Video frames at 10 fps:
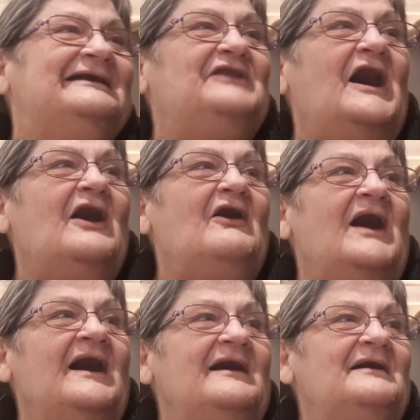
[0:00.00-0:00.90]
no,
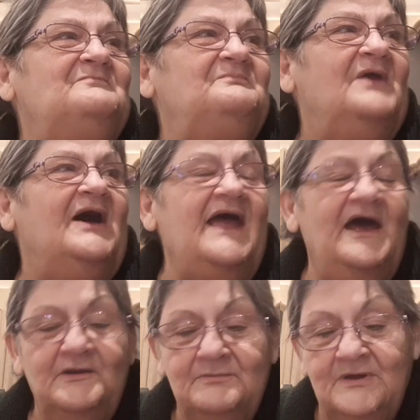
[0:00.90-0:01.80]
um, I
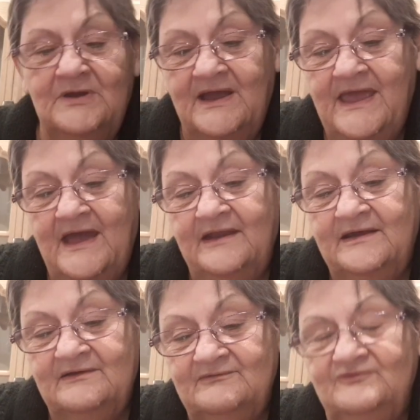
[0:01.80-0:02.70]
had a, I had
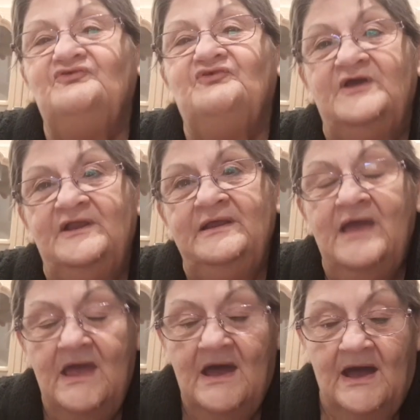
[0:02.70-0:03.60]
a, just kidding.
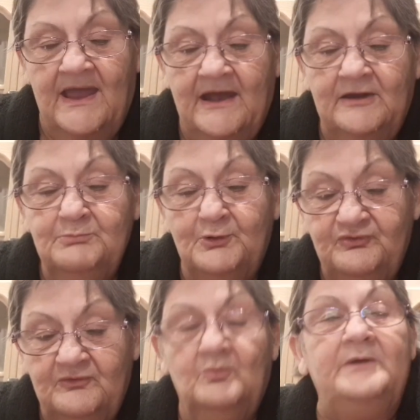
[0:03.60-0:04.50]
I had a
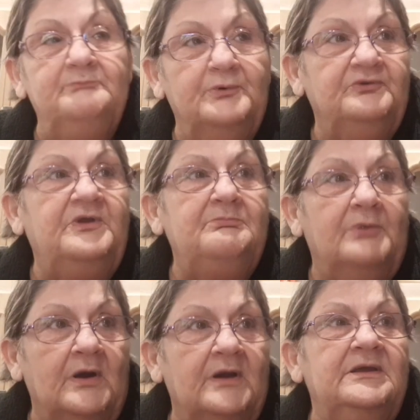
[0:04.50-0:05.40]
birth, one birthday
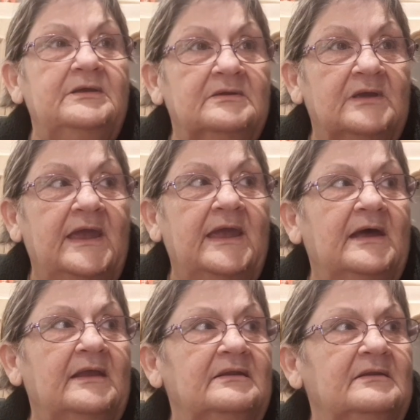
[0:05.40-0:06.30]
party, mm -hmm.
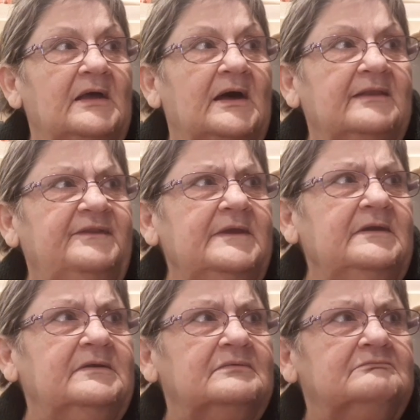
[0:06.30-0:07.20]
and I think